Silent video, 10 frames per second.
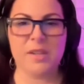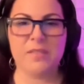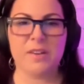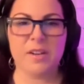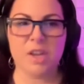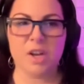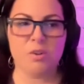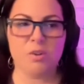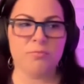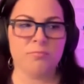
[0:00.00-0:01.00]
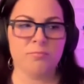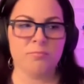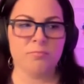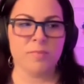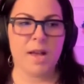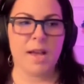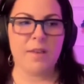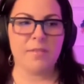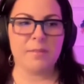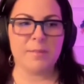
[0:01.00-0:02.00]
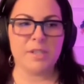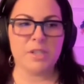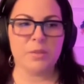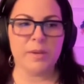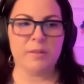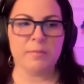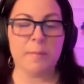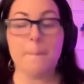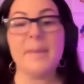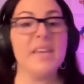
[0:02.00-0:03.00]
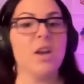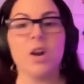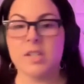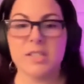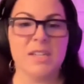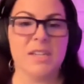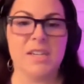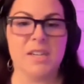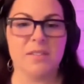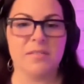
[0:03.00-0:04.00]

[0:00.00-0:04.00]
even though I haven't been doing PRT